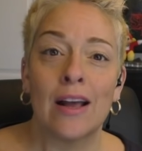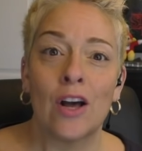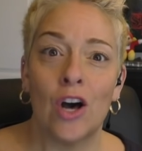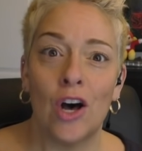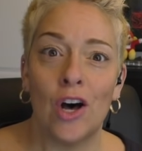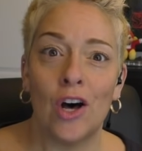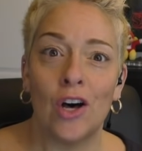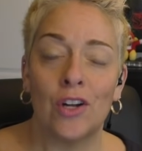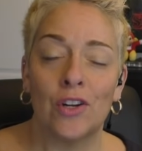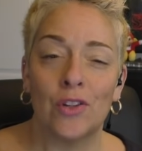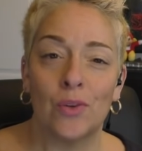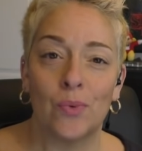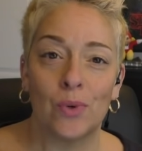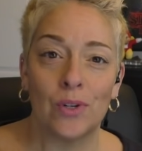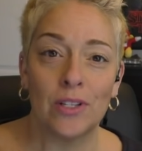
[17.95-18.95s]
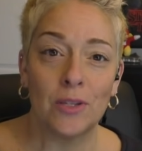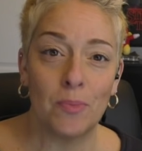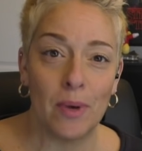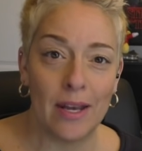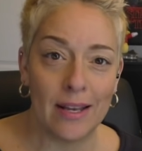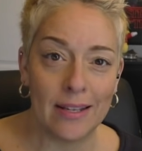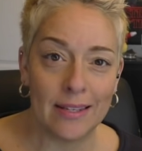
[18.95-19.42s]
called The World's
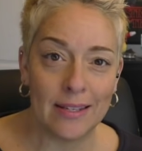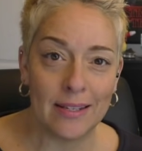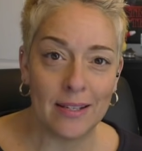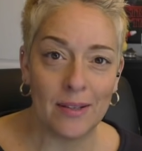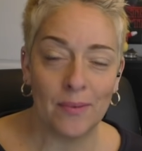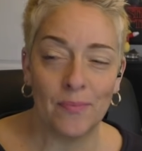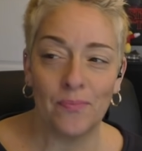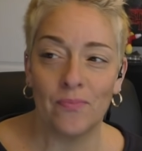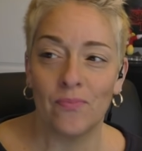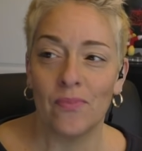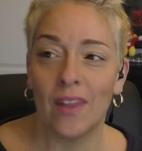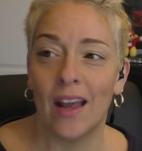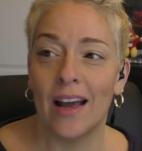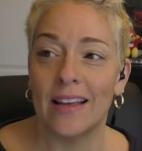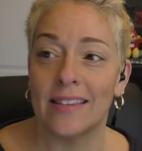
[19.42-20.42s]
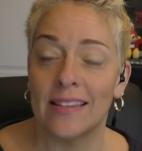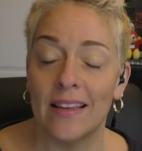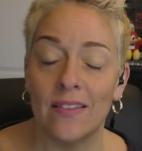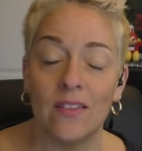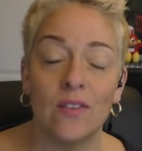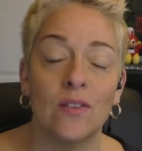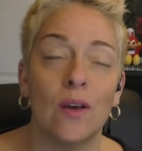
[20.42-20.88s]
Best. I
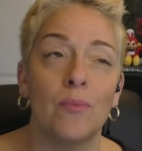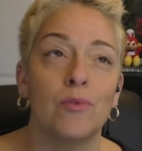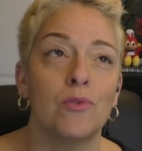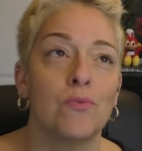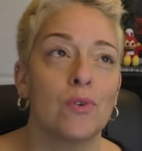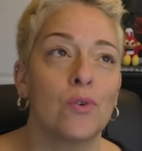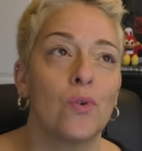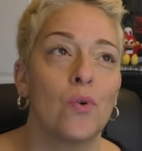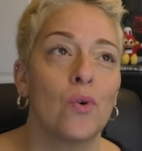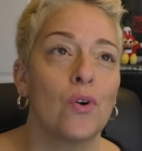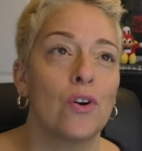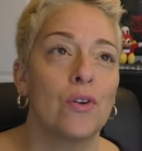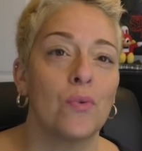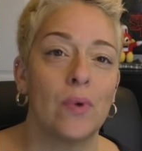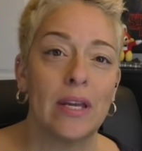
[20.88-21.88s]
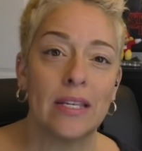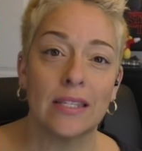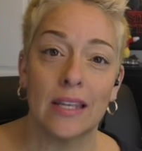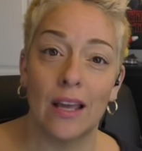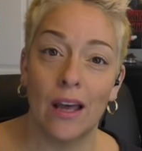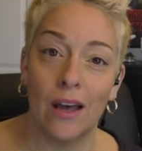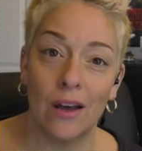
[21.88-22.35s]
set this up to record
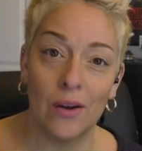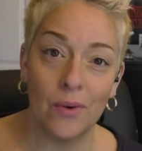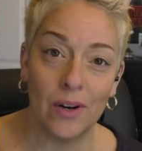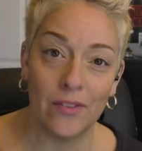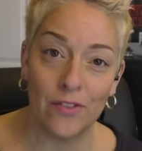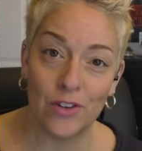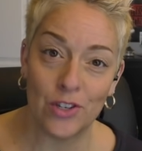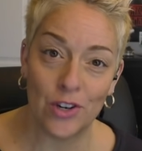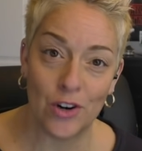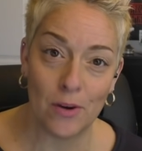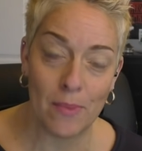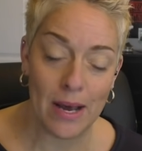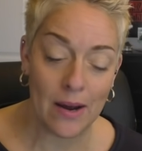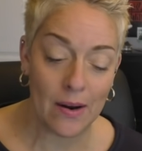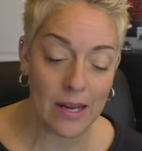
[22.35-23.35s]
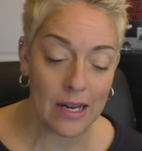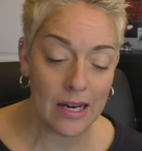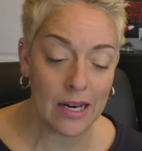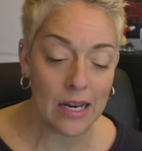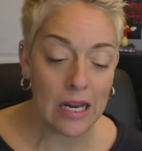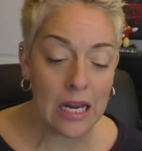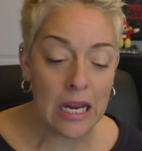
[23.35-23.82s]
weeks ago when I first heard about
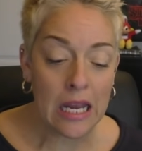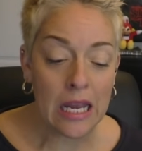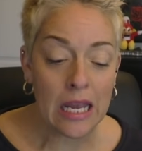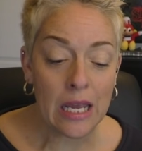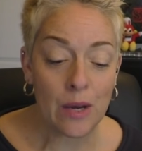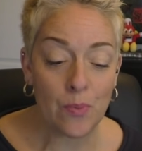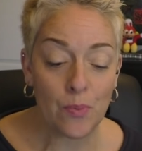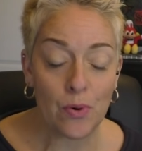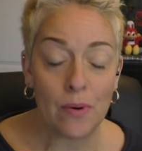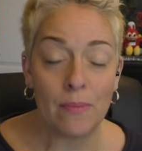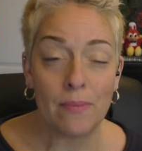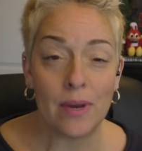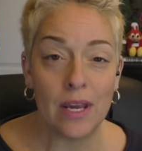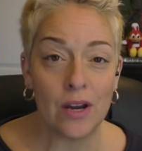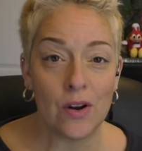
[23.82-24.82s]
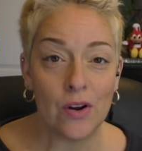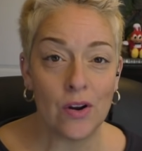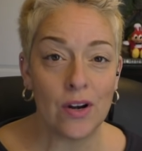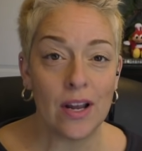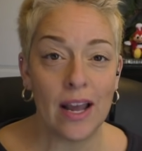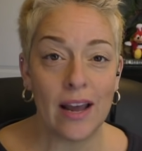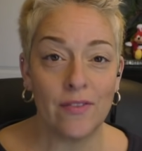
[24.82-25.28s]
it. It
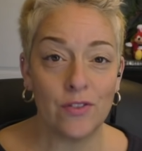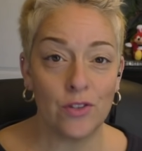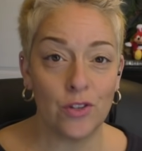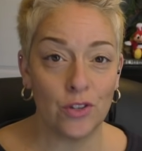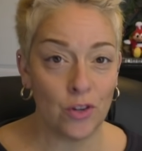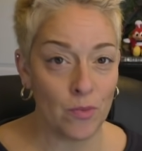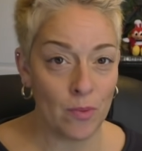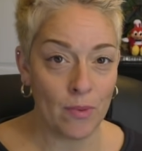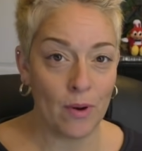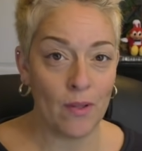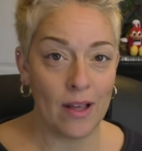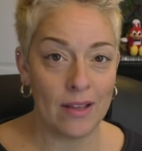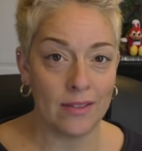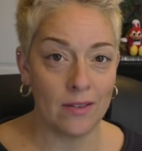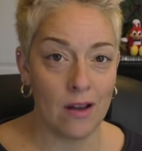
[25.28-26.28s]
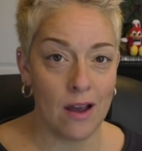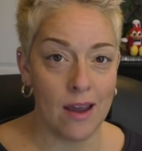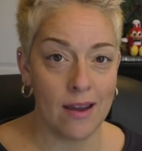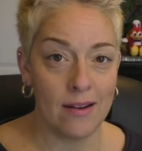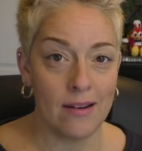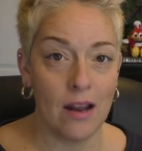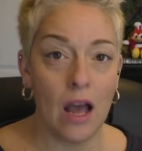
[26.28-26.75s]
premiered after the Super Bowl last
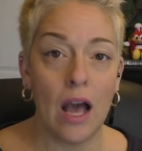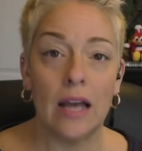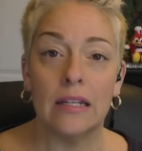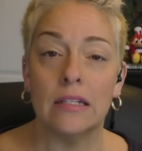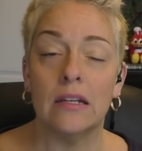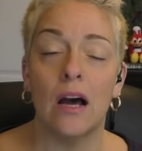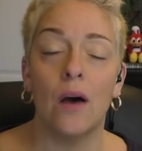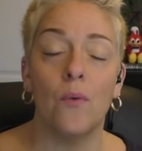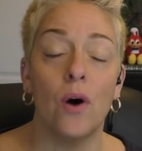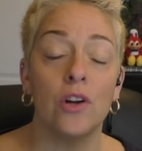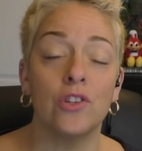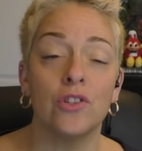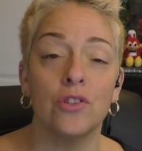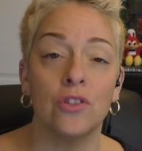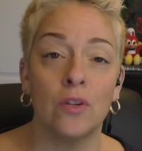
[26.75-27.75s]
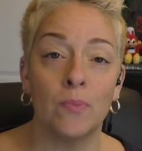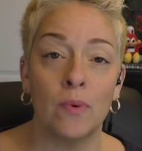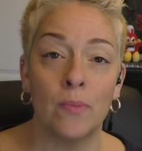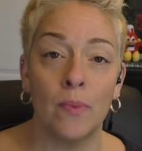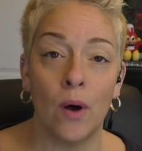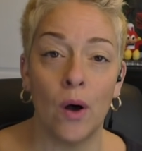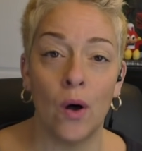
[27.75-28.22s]
night. I did not watch the
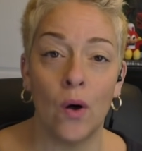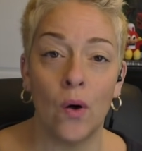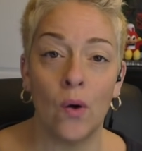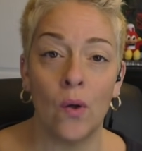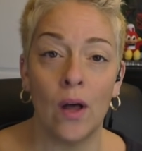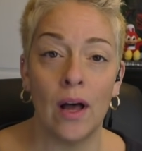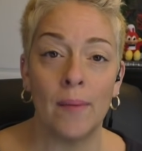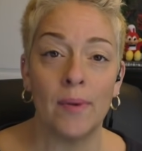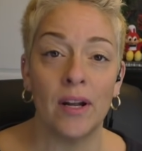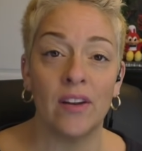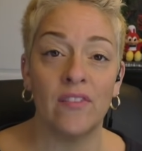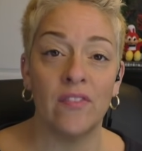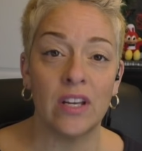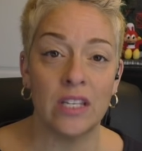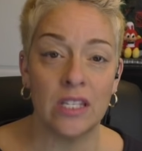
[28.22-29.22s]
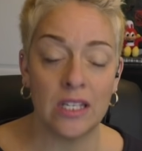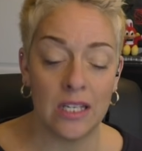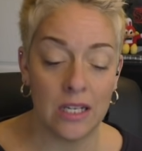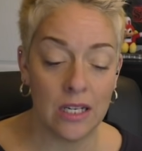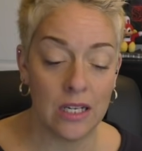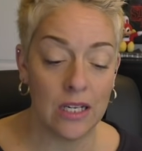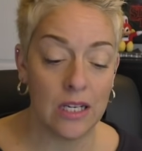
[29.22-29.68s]
Super Bowl. I'm not
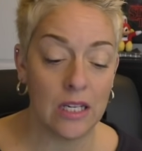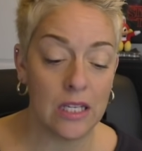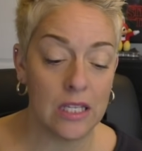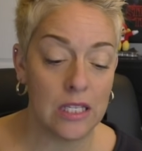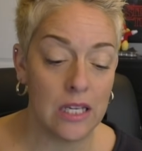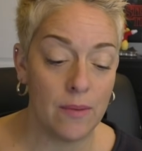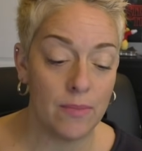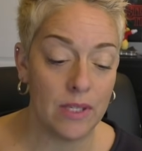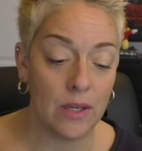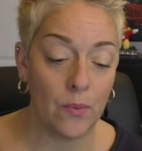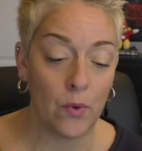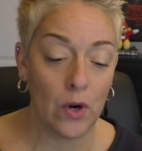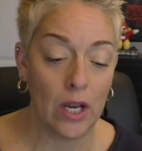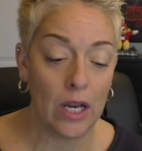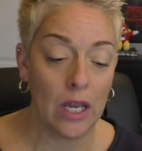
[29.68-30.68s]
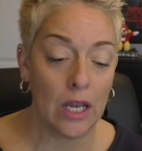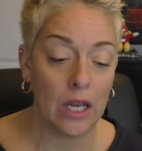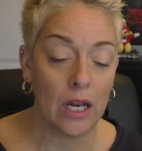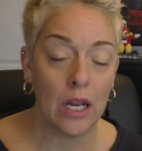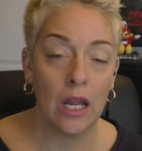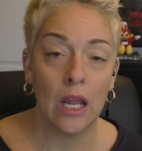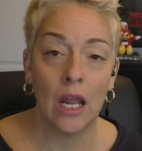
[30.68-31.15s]
invested in any of the teams that were in it.